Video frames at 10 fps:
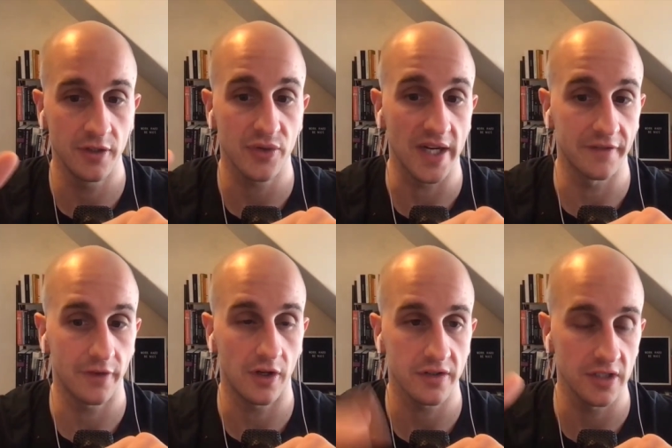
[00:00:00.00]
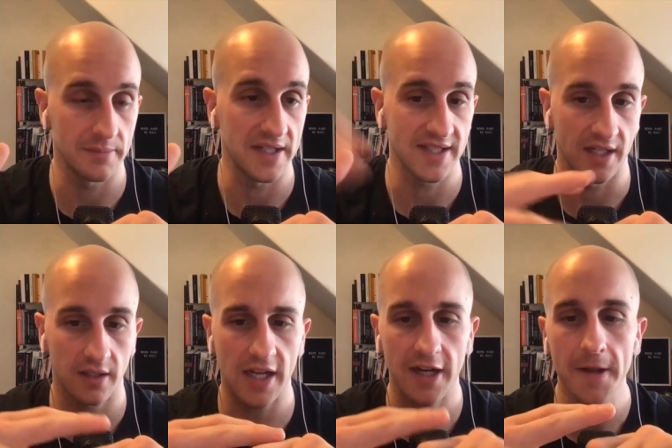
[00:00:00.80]
so I can fall asleep by 10
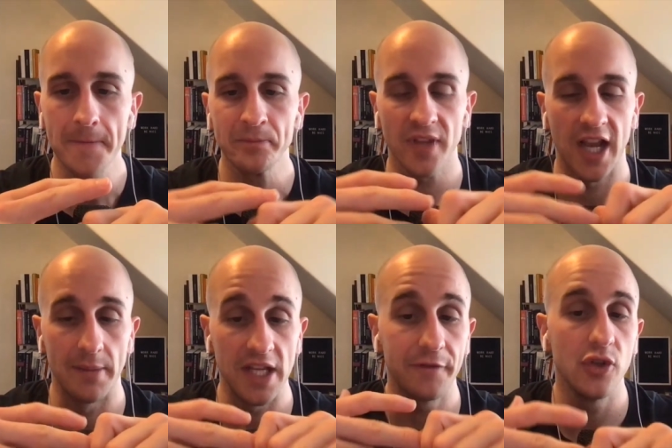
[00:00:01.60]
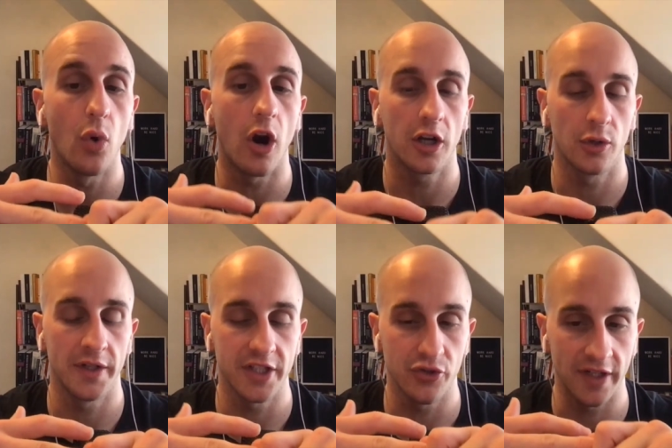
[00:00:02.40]
o'clock. If you are going
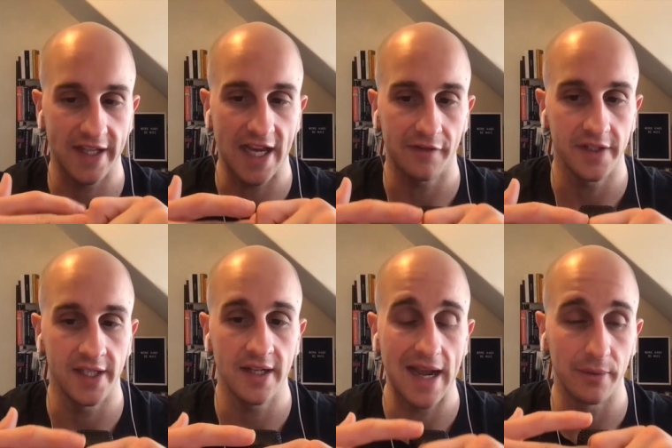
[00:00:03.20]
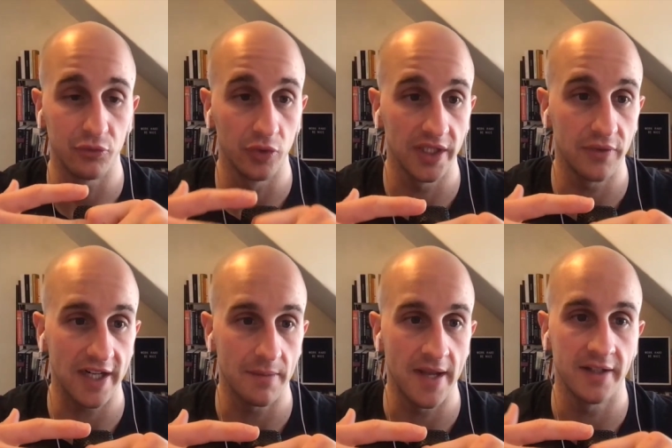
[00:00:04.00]
to drink caffeine, I would really
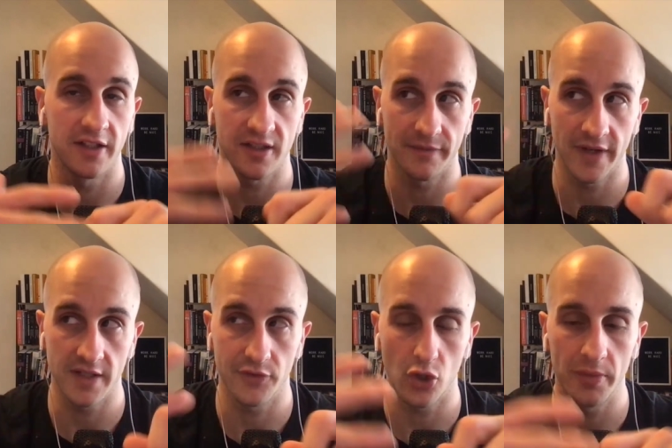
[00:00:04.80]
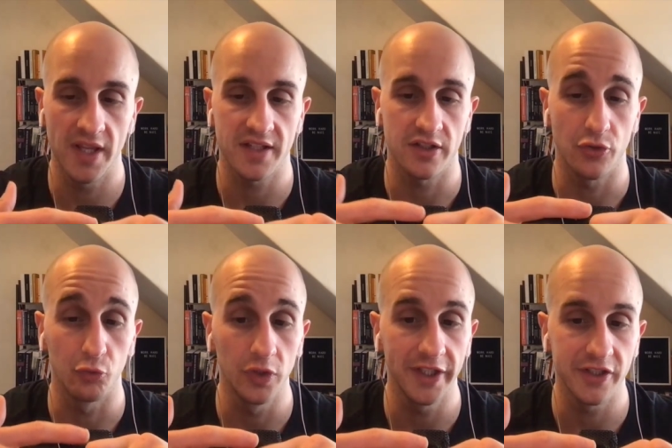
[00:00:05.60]
recommend, and some friends have told me this, is to
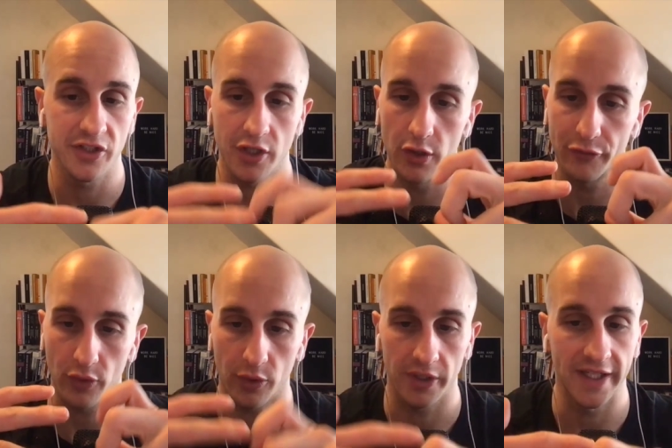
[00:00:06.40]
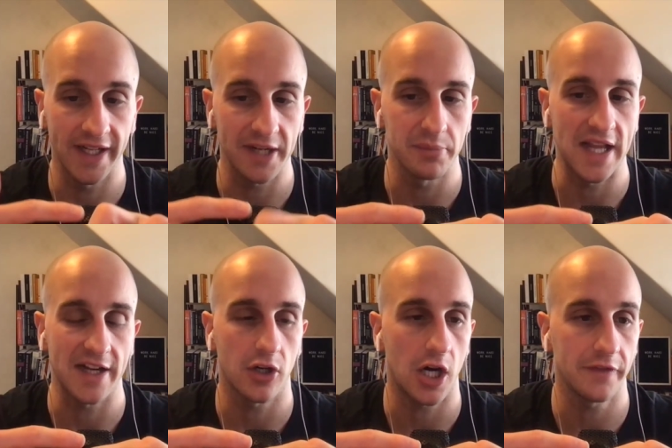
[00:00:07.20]
really just go for organic black
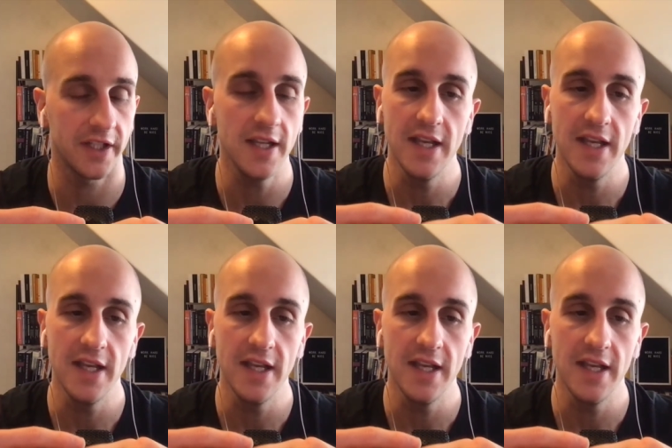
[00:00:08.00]
coffee.